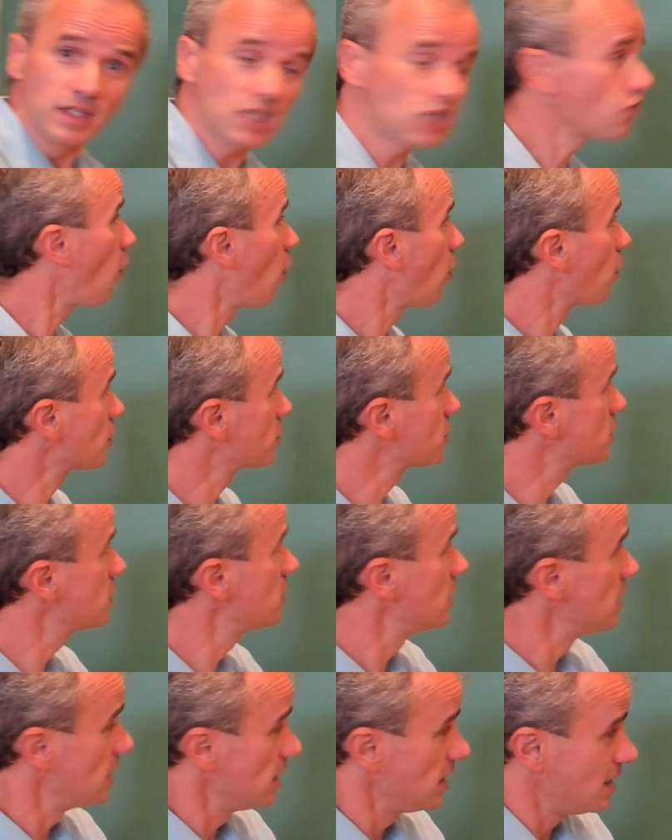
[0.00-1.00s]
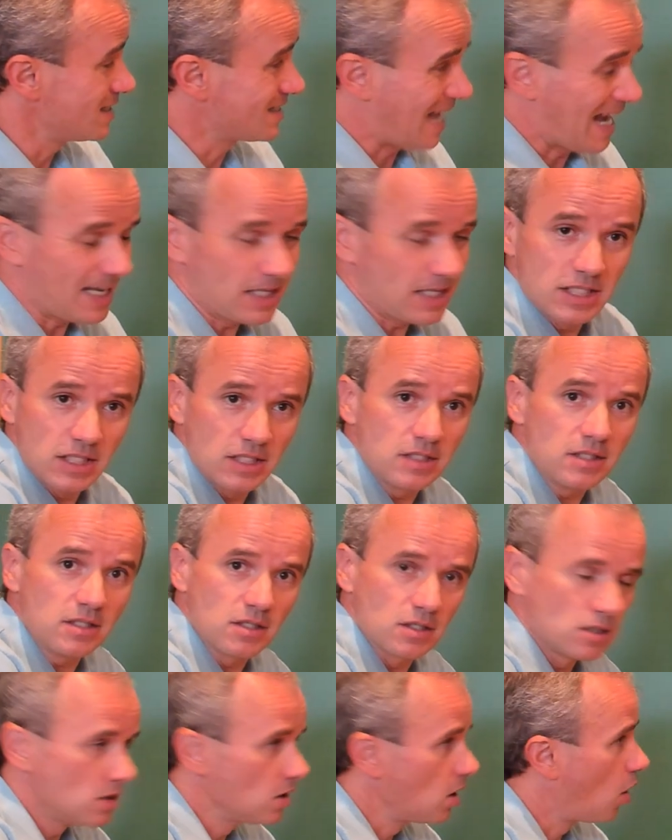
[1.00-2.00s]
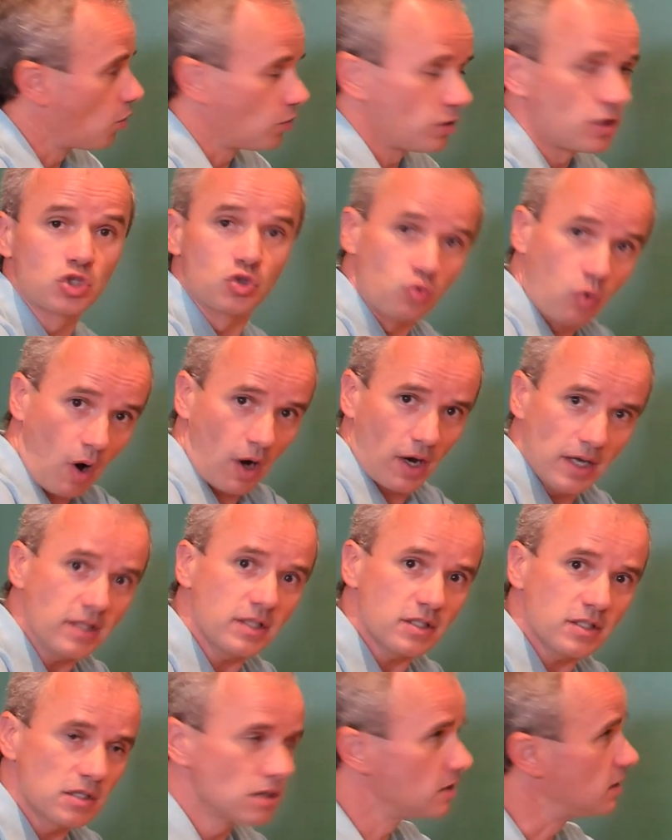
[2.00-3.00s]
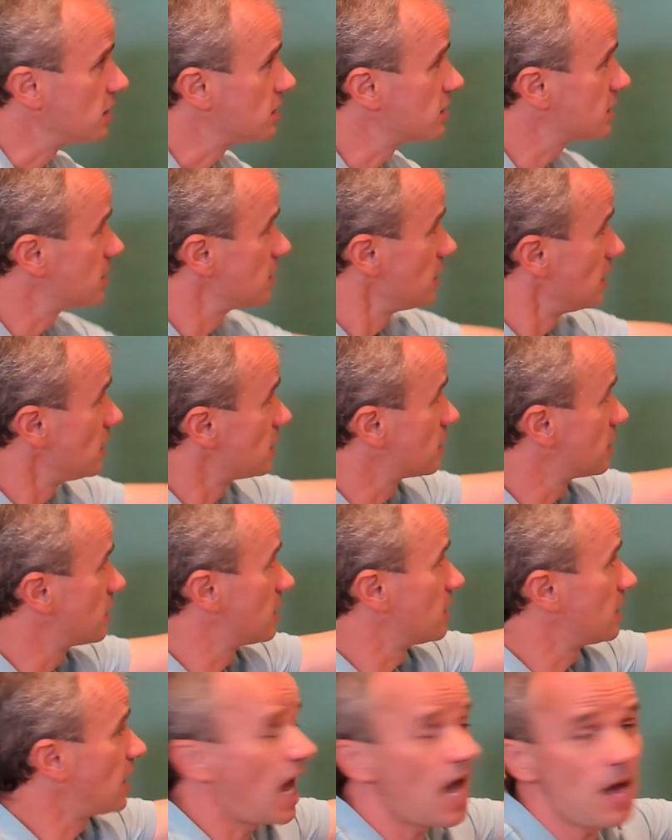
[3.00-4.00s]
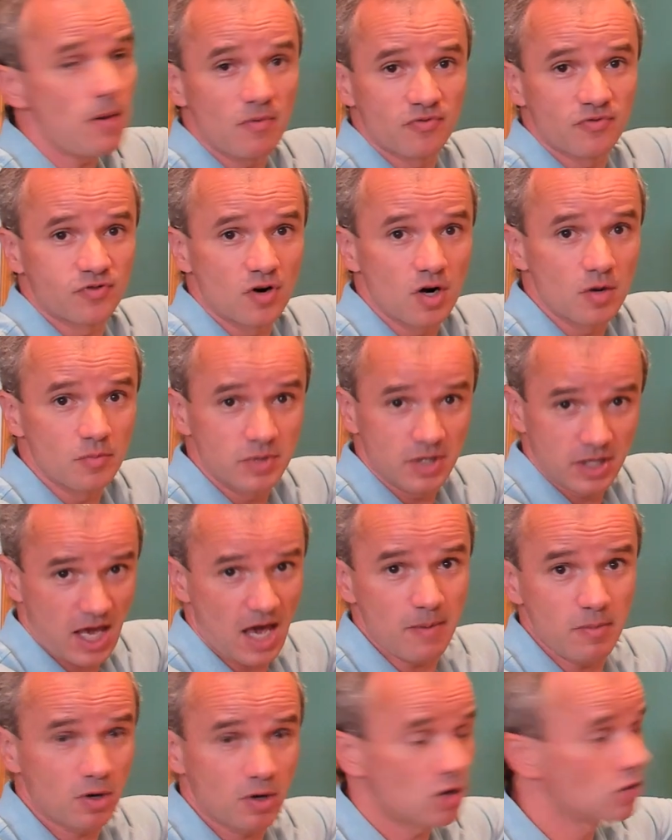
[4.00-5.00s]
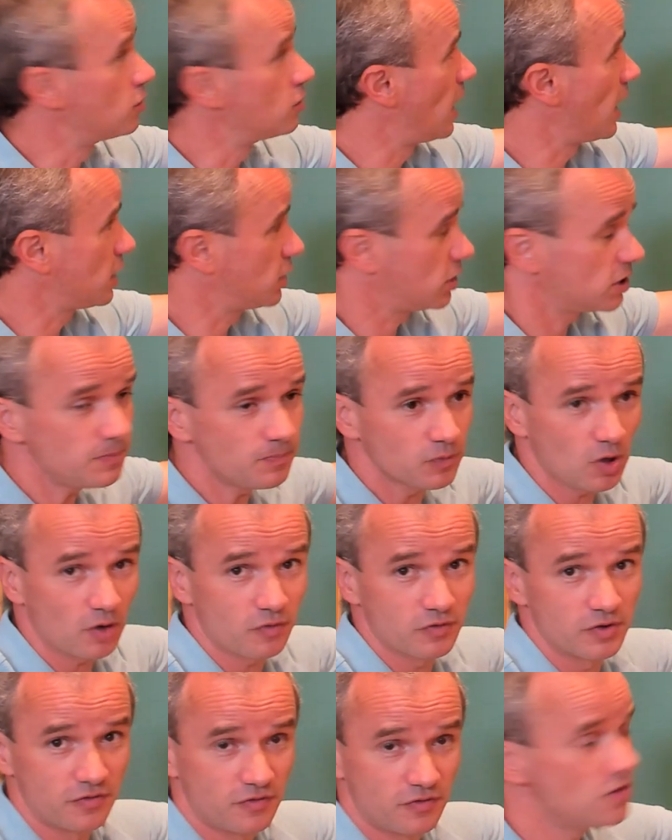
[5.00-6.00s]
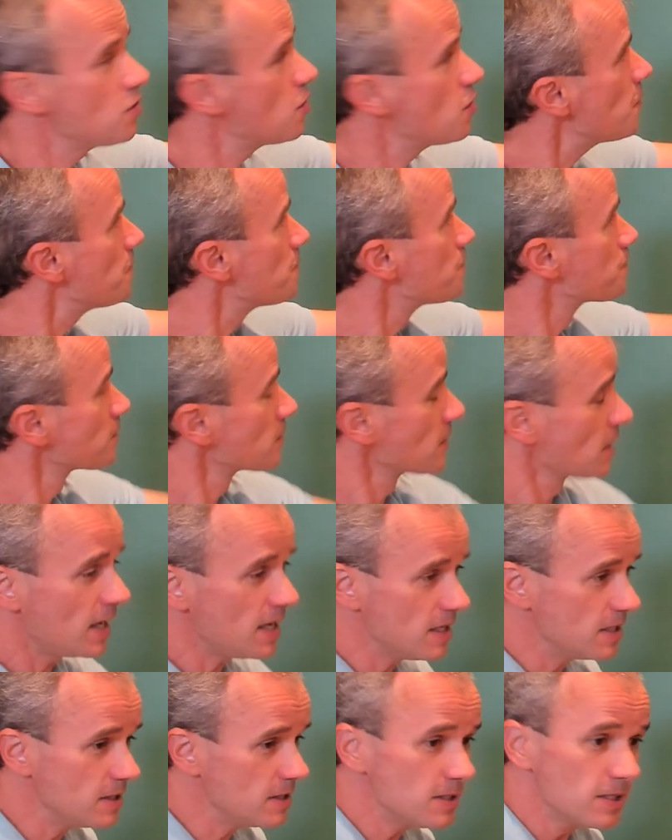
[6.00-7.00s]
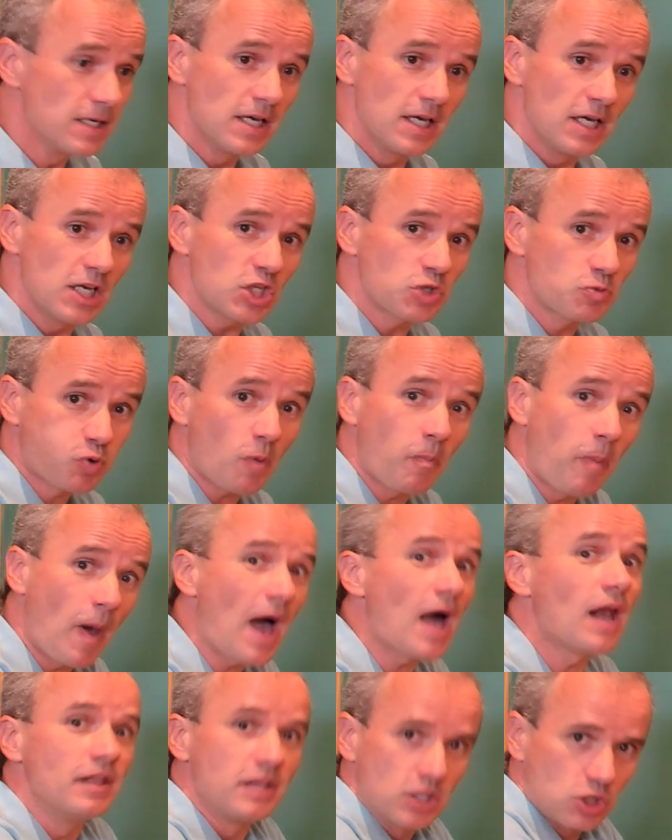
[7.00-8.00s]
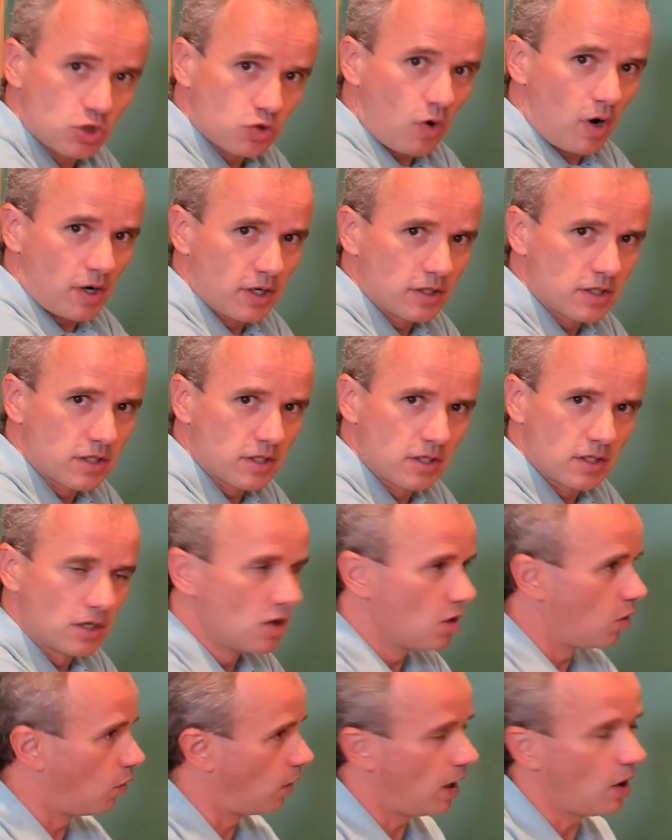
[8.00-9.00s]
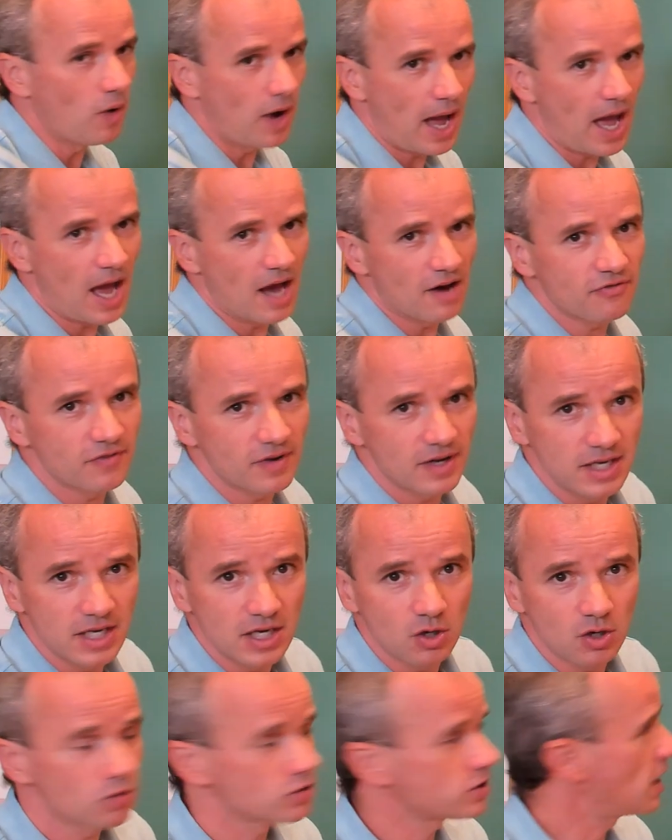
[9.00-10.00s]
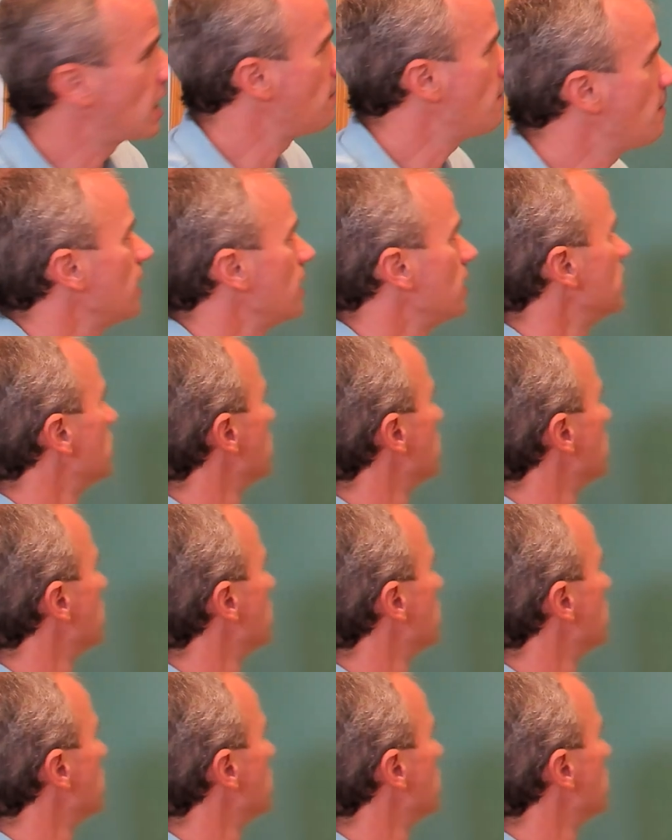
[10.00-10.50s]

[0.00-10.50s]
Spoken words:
this force is acting on this rocket. It came from the chemical reaction of the fuel and is propelling this rocket. Well, F equals ma.